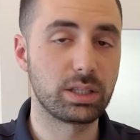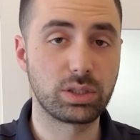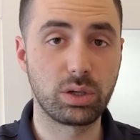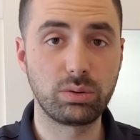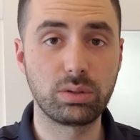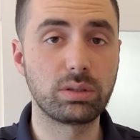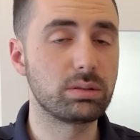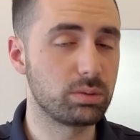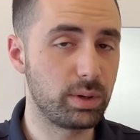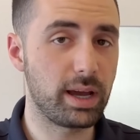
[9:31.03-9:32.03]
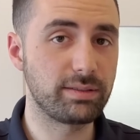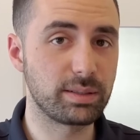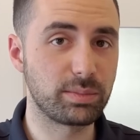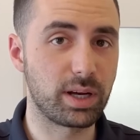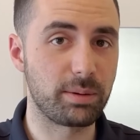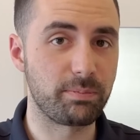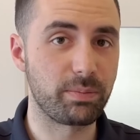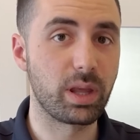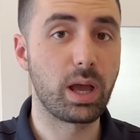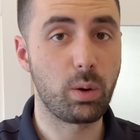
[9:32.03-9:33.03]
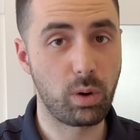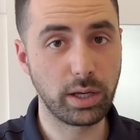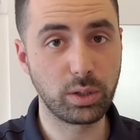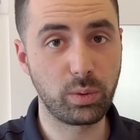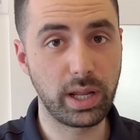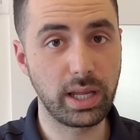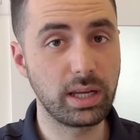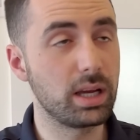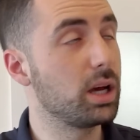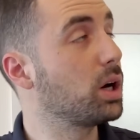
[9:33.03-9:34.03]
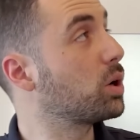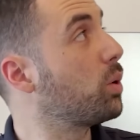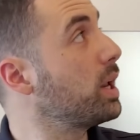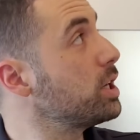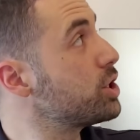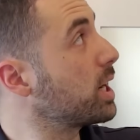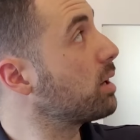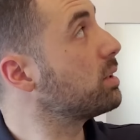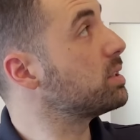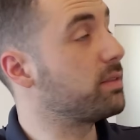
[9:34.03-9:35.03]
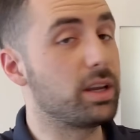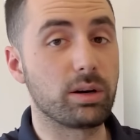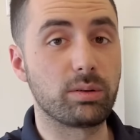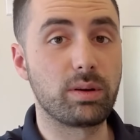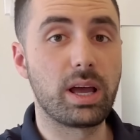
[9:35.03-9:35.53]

So we have some time. While you're waiting, go ahead and check out this video.